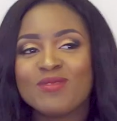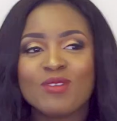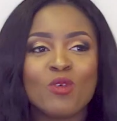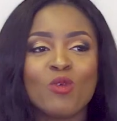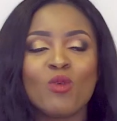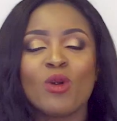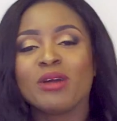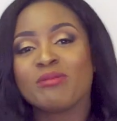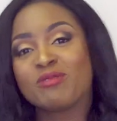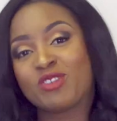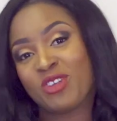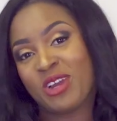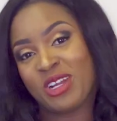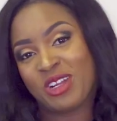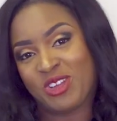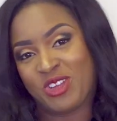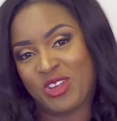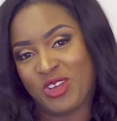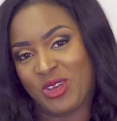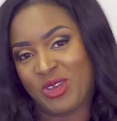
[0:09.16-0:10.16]
What I'm trying to
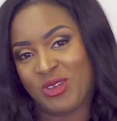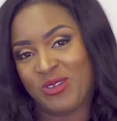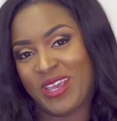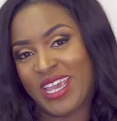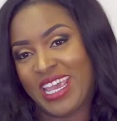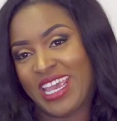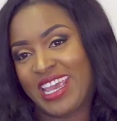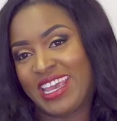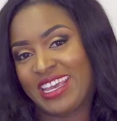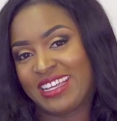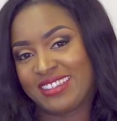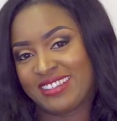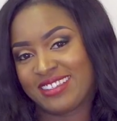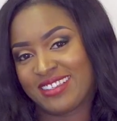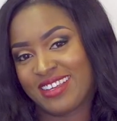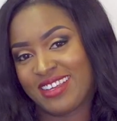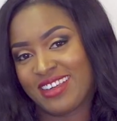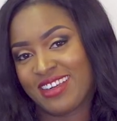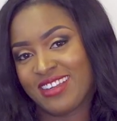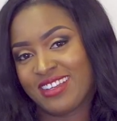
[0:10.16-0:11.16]
do is
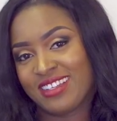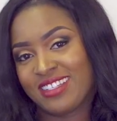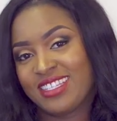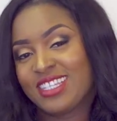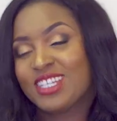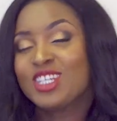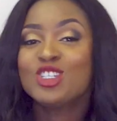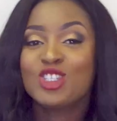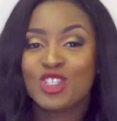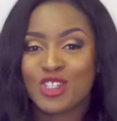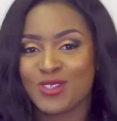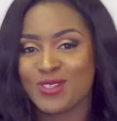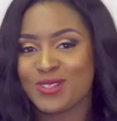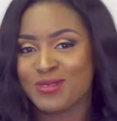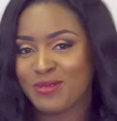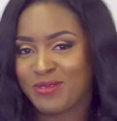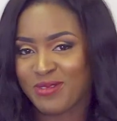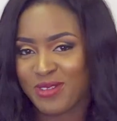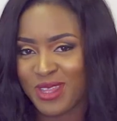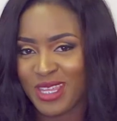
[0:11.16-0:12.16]
teach you some
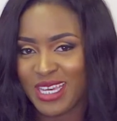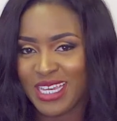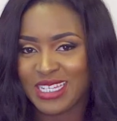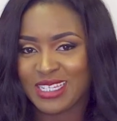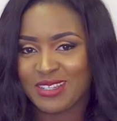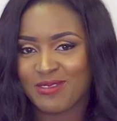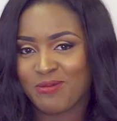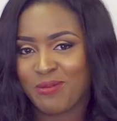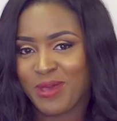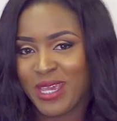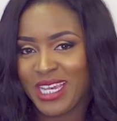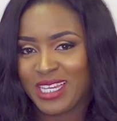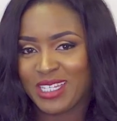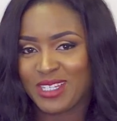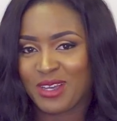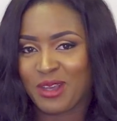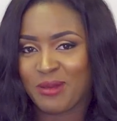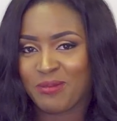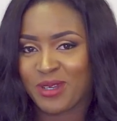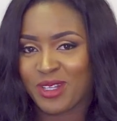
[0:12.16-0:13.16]
of the things I've picked
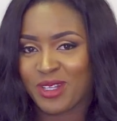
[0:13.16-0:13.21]
up